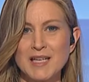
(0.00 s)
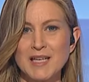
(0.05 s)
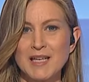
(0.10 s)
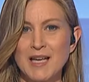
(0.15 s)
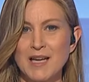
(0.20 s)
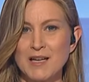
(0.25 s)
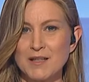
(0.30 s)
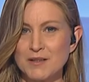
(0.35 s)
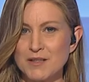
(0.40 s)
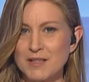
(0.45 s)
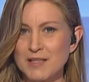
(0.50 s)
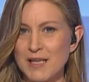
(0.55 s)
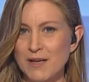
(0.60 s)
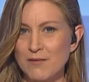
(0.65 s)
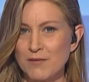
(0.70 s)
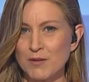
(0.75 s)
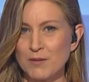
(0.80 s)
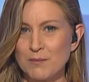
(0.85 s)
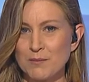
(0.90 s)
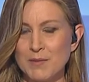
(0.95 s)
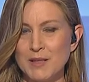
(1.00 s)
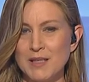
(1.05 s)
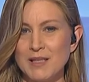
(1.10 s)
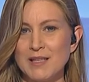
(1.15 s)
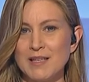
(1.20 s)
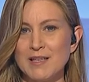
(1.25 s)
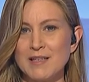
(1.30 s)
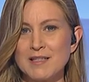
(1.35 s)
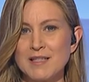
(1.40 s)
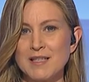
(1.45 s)
held several
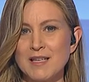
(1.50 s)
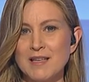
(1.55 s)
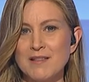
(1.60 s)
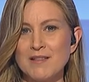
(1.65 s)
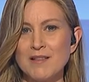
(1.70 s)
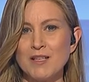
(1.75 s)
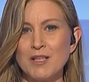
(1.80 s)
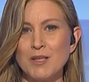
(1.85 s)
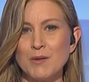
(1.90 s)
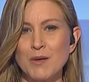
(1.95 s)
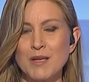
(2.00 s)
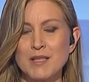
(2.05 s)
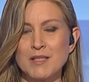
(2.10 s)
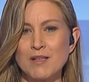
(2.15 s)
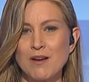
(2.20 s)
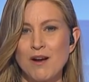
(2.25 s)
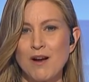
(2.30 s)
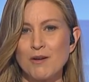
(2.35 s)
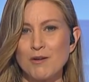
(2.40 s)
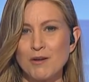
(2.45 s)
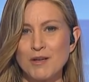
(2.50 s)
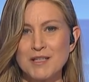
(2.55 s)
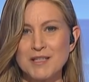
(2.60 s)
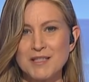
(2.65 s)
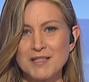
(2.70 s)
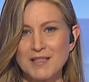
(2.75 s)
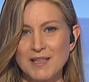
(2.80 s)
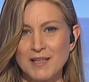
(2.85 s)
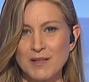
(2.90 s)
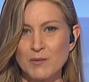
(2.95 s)
meetings in the U.S.
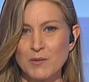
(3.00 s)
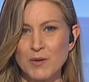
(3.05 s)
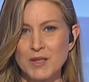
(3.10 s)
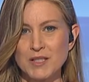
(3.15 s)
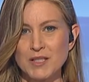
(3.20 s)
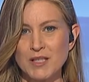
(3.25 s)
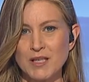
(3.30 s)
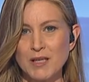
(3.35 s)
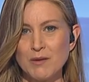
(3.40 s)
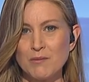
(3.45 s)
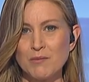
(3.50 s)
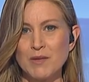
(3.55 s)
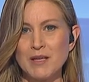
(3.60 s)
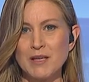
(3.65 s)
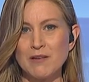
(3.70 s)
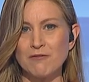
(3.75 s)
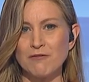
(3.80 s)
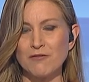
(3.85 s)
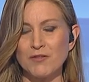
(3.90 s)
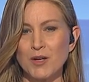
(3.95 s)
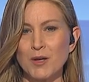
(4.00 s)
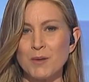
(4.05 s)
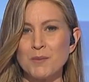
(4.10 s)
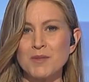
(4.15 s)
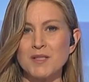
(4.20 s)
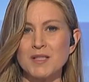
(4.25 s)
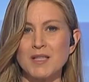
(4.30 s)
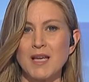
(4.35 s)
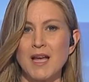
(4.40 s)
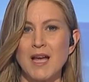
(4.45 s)
Congress in which he
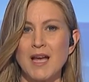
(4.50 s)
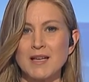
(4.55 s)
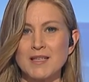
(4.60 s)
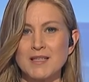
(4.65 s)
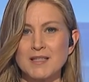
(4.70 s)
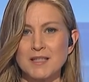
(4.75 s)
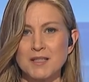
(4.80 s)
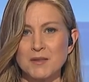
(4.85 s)
reaffirmed the excellent